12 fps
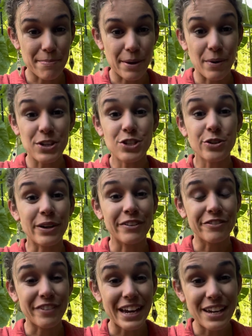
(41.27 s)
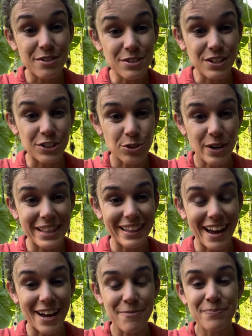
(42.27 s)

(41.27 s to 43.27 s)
I want to invite you to join that.